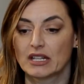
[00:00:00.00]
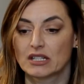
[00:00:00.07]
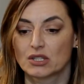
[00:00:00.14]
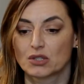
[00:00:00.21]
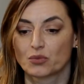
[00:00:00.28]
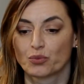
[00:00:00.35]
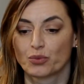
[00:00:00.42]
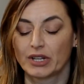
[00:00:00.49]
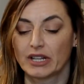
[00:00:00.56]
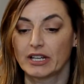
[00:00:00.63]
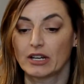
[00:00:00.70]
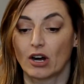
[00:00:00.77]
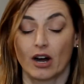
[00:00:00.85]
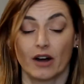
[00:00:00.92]
it's
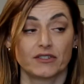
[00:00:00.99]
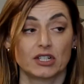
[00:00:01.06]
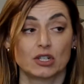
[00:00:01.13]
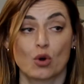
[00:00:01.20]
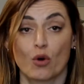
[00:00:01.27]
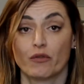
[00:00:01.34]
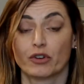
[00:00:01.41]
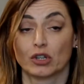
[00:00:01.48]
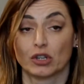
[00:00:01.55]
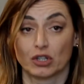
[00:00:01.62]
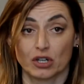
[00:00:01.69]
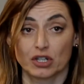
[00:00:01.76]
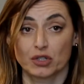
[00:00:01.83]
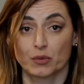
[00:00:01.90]
really often
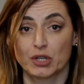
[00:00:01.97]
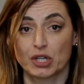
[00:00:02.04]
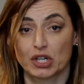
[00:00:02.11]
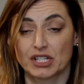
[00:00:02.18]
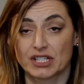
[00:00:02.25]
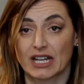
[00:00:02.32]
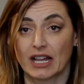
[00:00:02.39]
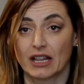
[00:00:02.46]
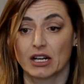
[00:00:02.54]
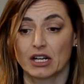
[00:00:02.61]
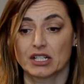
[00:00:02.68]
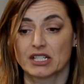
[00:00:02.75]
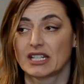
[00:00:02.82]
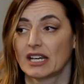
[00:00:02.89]
overlooked when you're a
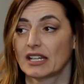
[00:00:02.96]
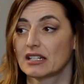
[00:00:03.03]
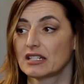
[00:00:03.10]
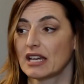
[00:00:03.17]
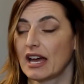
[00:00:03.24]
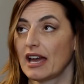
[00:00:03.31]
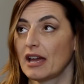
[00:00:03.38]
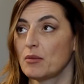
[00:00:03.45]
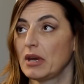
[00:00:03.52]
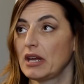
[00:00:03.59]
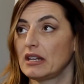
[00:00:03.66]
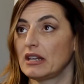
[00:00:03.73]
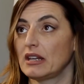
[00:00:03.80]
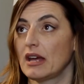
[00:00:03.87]
seller to take the time
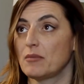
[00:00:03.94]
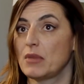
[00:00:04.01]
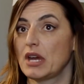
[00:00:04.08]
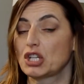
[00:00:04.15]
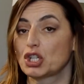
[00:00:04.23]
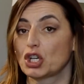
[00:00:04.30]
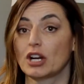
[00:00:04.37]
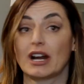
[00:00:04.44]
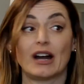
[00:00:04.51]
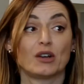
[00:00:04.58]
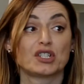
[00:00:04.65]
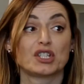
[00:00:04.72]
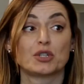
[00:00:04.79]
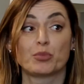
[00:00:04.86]
and make sure your
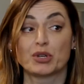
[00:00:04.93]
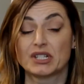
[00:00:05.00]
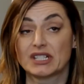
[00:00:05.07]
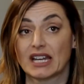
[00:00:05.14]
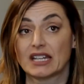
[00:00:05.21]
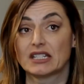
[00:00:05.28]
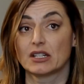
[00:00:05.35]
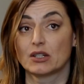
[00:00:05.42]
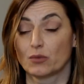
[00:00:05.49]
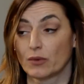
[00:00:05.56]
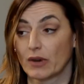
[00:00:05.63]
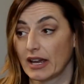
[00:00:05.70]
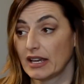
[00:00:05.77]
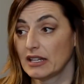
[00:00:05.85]
house is presented
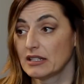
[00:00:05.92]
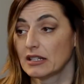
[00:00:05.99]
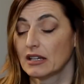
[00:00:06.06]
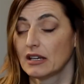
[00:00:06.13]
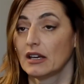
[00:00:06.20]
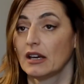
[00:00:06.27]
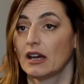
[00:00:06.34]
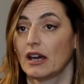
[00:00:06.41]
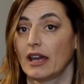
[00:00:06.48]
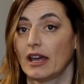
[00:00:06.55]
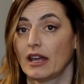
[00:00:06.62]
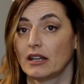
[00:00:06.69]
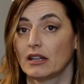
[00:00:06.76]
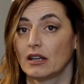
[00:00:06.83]
right.
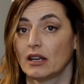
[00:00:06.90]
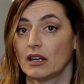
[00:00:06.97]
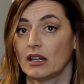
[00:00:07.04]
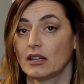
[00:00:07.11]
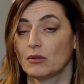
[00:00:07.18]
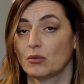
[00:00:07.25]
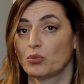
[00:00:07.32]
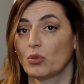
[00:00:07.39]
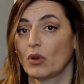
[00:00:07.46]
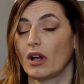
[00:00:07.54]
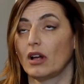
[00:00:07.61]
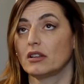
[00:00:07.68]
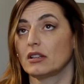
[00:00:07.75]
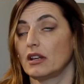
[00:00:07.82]
And
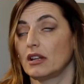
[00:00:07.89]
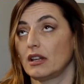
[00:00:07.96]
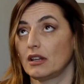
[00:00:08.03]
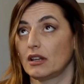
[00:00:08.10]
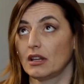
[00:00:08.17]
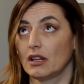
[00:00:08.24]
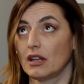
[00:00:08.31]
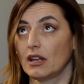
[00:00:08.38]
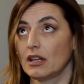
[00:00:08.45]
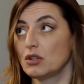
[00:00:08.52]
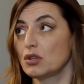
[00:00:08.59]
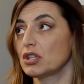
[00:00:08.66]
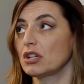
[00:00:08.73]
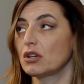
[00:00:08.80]

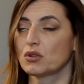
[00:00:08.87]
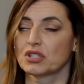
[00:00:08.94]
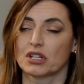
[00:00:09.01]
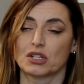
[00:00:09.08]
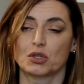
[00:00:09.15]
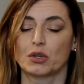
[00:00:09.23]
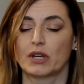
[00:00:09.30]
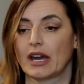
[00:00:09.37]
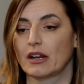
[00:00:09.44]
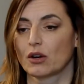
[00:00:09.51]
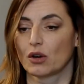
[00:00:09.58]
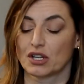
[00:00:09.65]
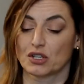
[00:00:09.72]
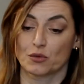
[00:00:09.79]
it usually goes into two
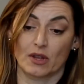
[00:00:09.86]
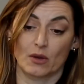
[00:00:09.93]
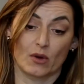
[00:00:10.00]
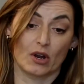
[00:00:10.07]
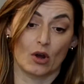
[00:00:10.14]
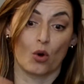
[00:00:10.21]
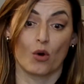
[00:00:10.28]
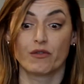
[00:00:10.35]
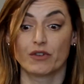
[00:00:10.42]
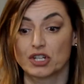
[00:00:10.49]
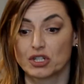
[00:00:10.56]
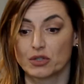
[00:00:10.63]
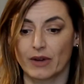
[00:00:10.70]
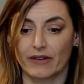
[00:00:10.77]
categories where they want to
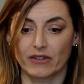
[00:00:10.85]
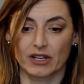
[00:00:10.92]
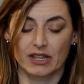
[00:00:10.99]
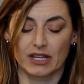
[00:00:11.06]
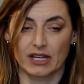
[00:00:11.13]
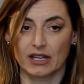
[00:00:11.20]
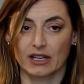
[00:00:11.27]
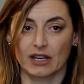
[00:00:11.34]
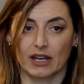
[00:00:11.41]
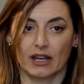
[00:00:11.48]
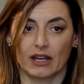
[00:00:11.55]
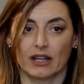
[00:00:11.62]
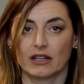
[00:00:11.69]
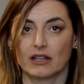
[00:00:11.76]
overdo everything
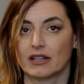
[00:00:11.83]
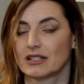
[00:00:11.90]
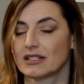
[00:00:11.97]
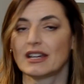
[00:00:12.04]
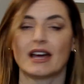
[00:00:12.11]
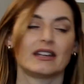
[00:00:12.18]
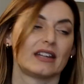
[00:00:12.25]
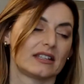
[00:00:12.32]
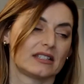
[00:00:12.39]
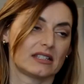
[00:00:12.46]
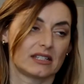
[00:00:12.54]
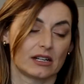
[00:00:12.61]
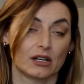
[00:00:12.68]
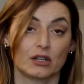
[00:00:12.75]
and it's not
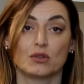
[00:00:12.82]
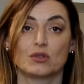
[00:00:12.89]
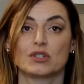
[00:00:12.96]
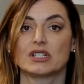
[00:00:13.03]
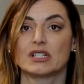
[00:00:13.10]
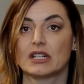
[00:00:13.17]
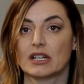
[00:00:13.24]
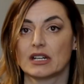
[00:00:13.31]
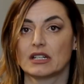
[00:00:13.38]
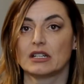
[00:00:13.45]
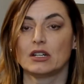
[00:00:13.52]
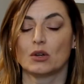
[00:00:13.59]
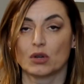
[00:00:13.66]
necessary. You just need it,